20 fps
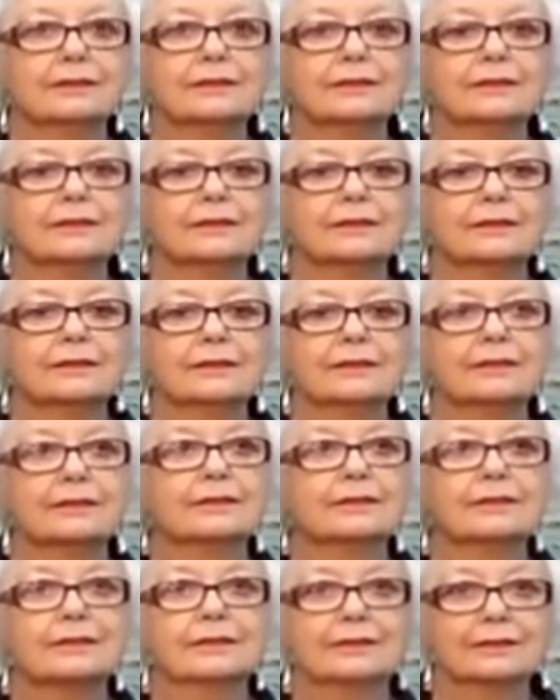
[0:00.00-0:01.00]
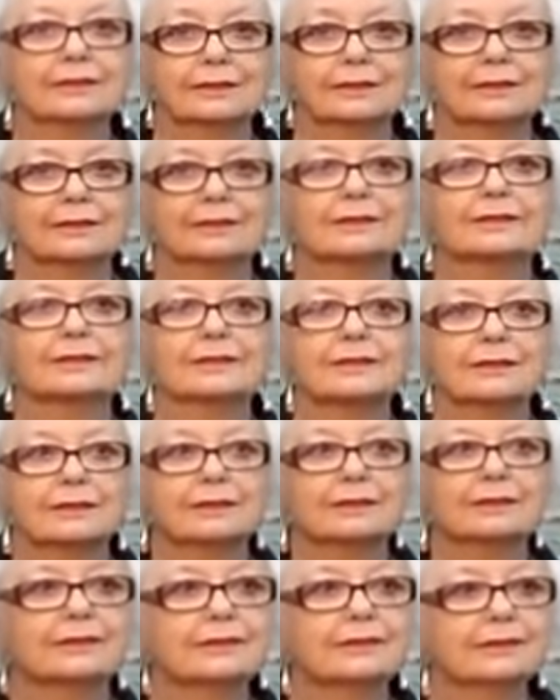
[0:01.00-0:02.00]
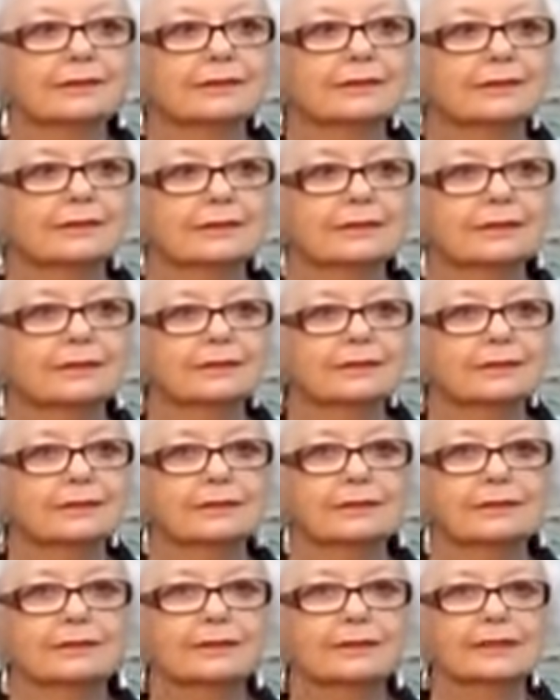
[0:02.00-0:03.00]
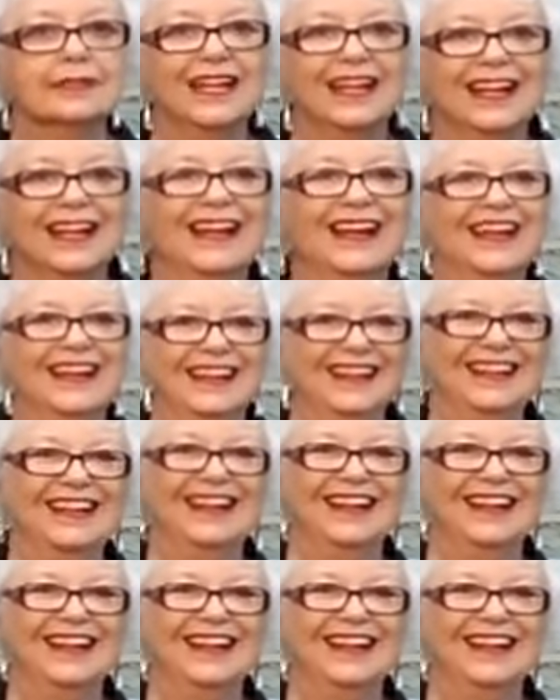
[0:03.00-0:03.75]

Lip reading: No words are spoken by the person on screen.